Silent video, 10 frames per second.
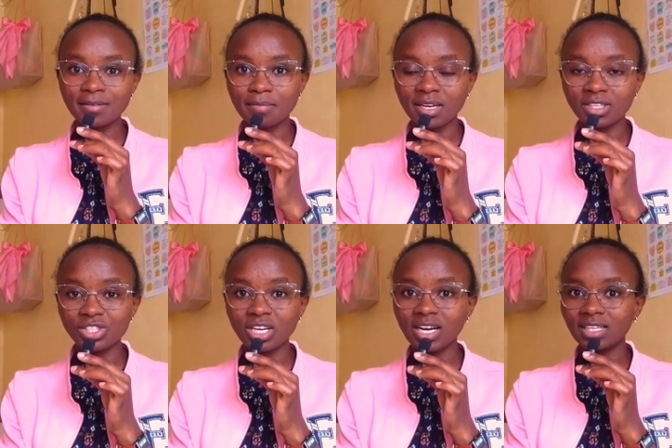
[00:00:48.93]
manager,
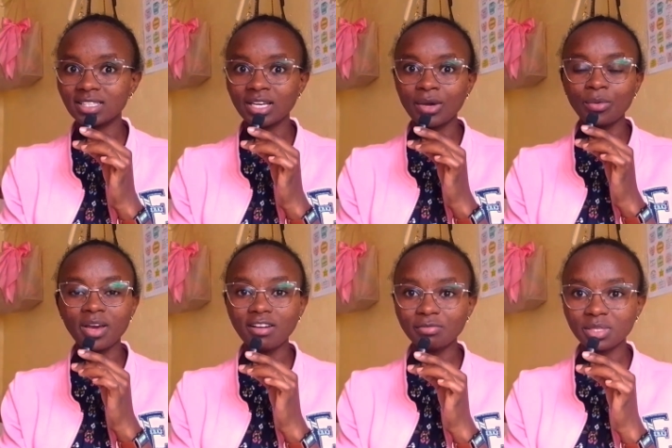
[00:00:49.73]
and we
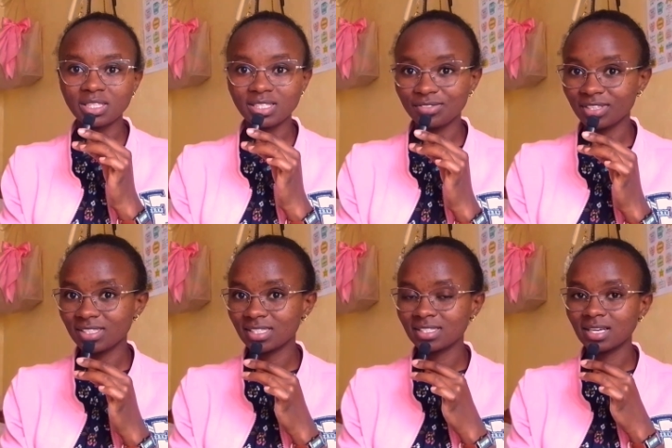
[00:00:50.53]
have many different
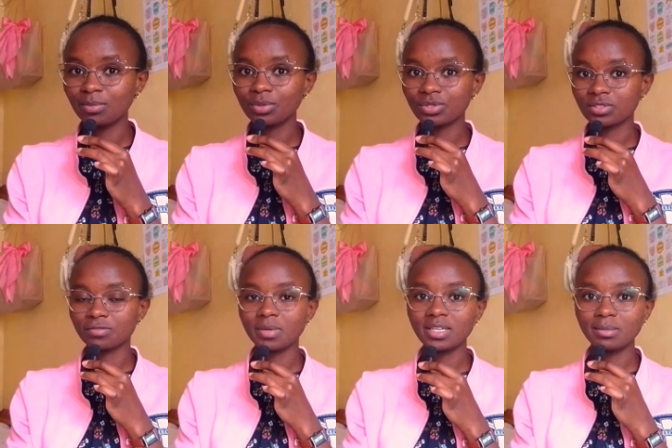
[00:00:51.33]
examples of
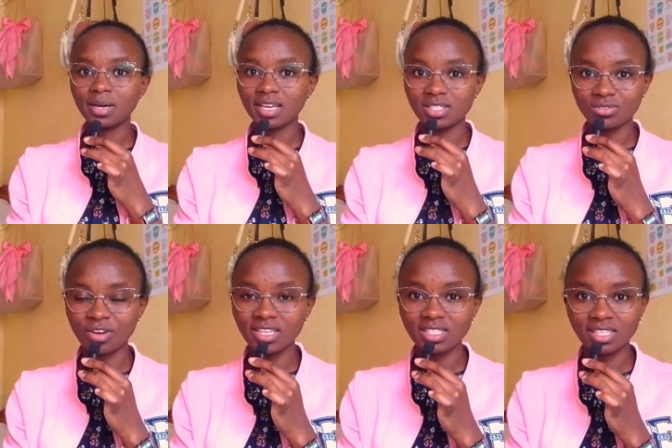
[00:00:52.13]
money market
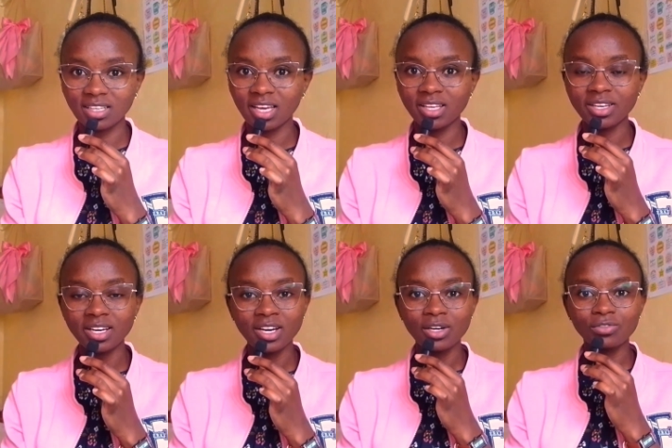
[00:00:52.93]
fund in Kenya.
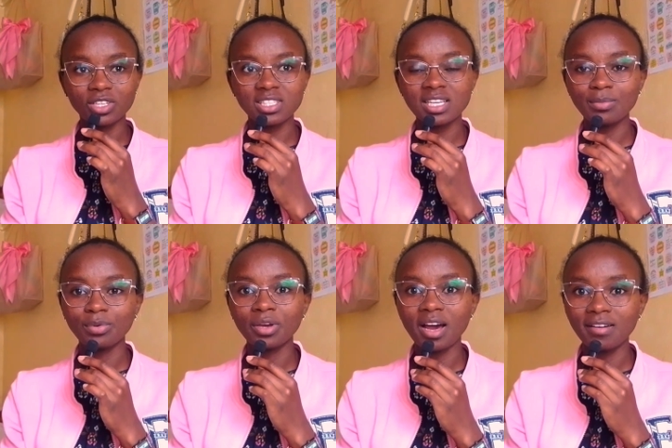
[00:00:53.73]
For example, we
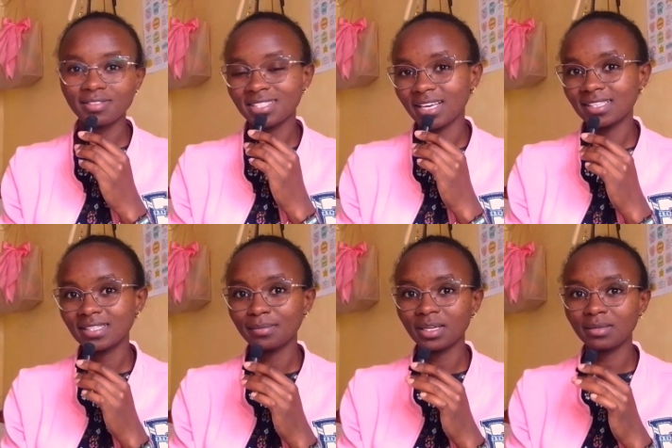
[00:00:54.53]
have CIC
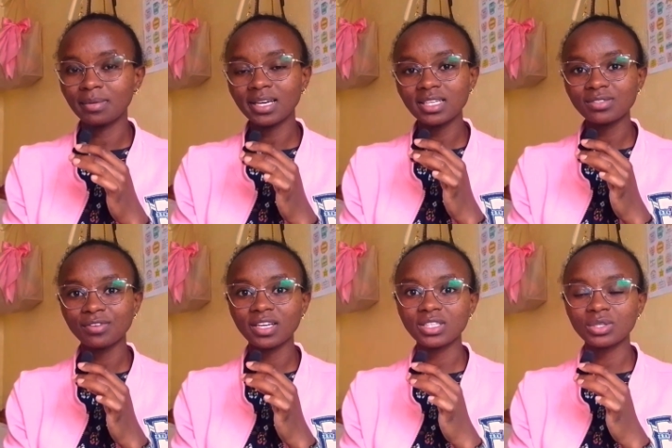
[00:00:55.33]
money market
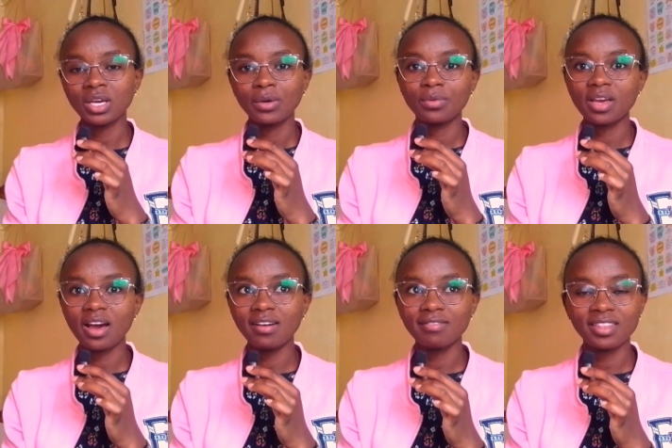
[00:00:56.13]
fund, we
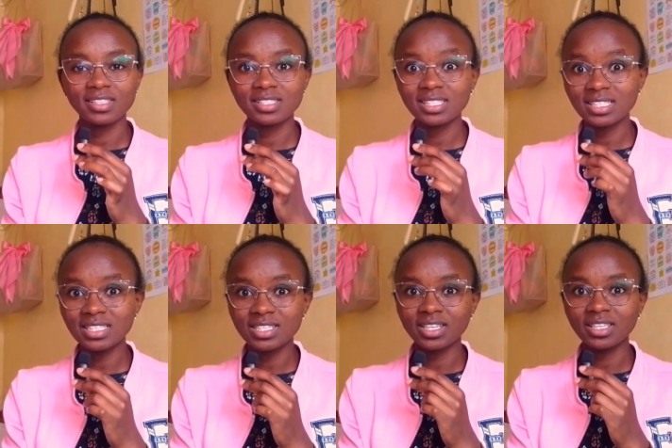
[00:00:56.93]
have the ZD
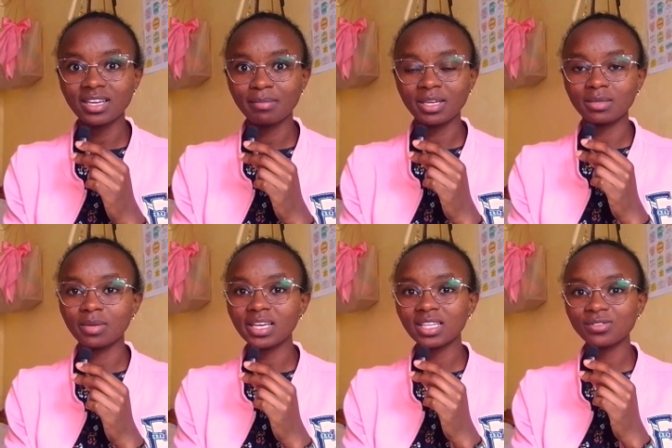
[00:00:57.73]
Trader Money
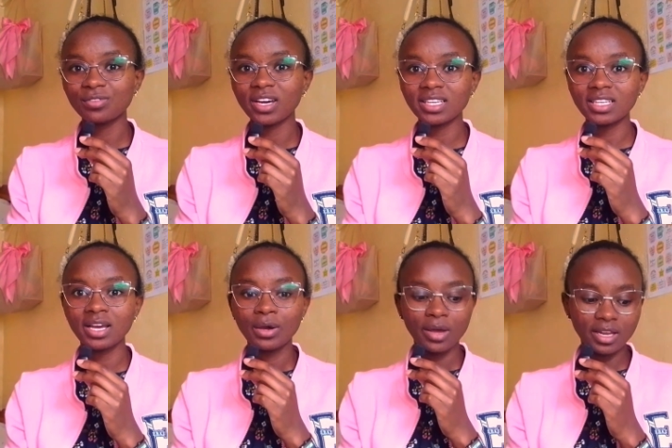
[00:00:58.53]
Market Fund,
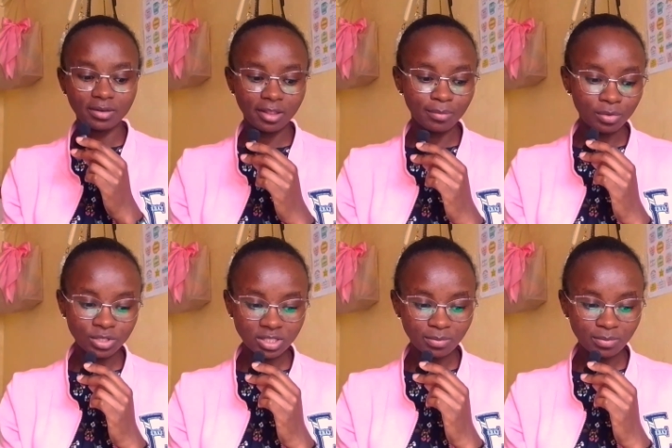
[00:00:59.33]
and the most